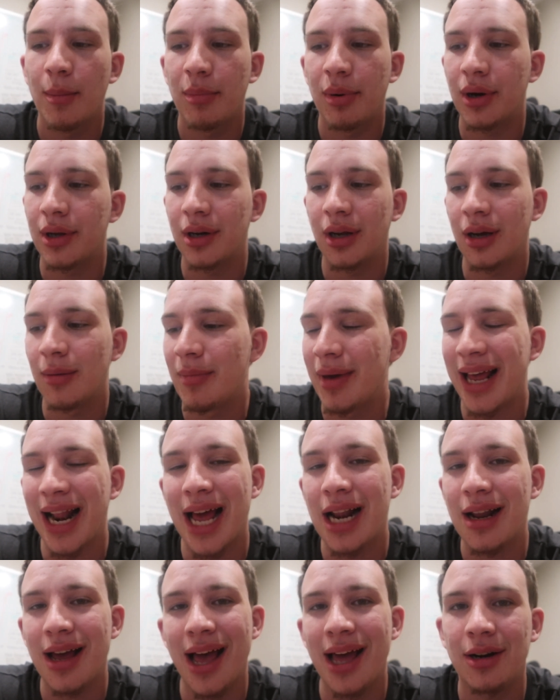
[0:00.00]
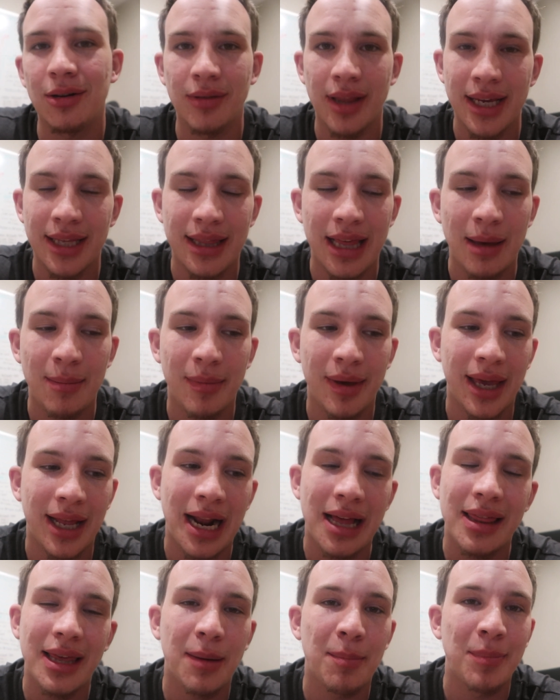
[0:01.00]
But man, I don't like that,
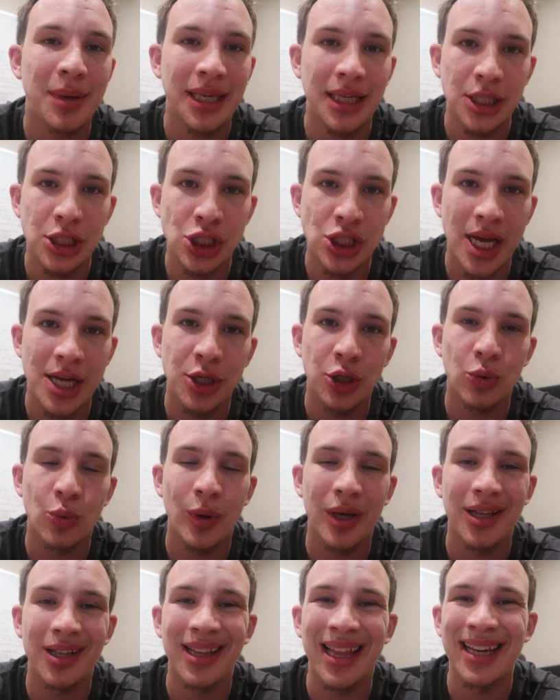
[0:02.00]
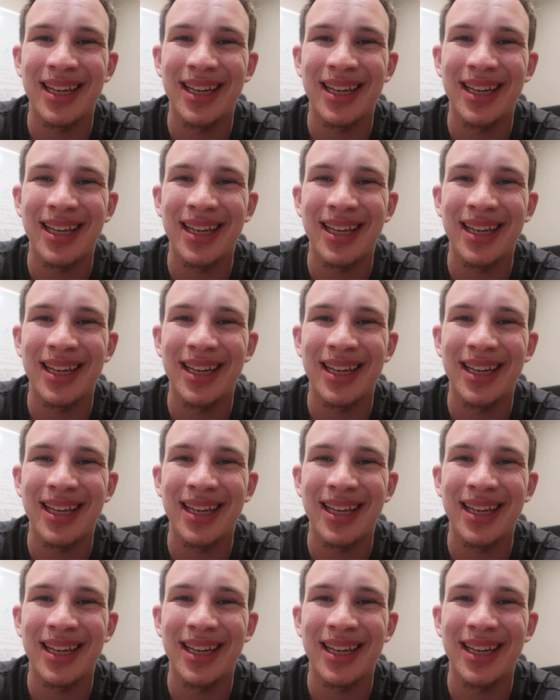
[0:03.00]
man. I like being genuine.